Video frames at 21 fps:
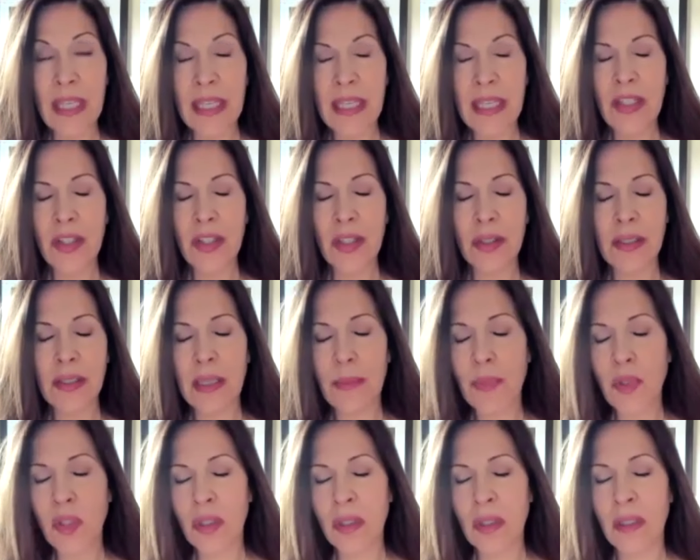
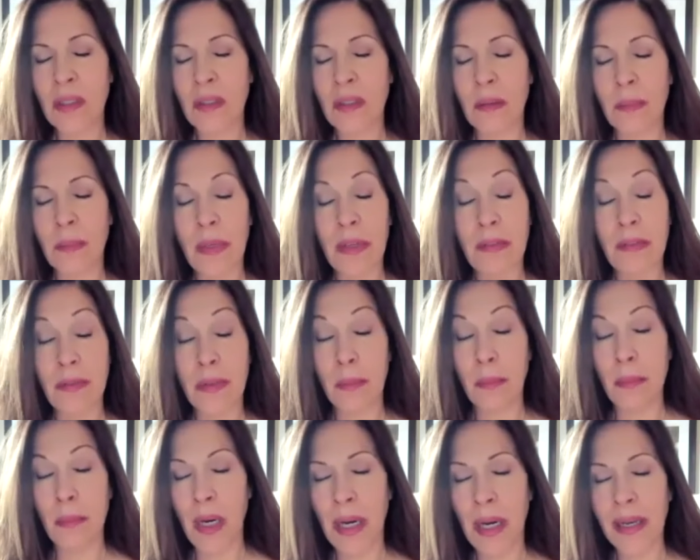interception and in the of the
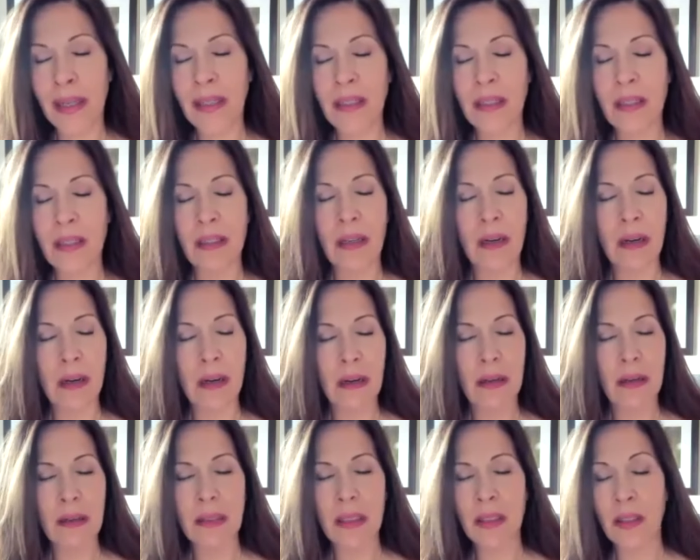mind, the
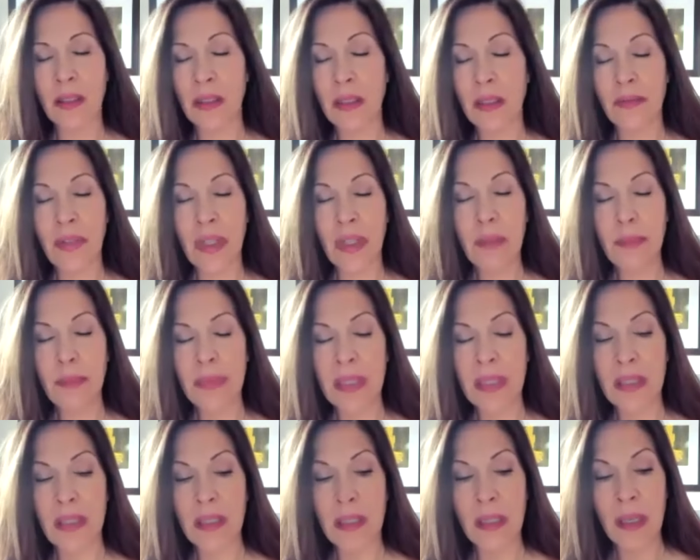heart, and the
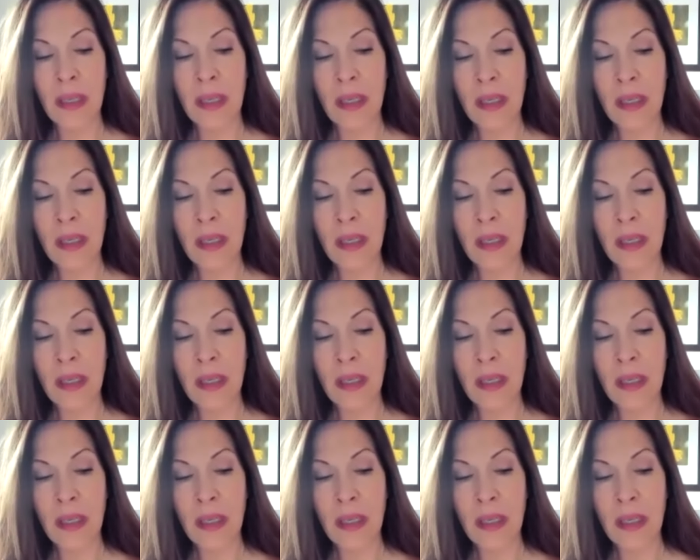development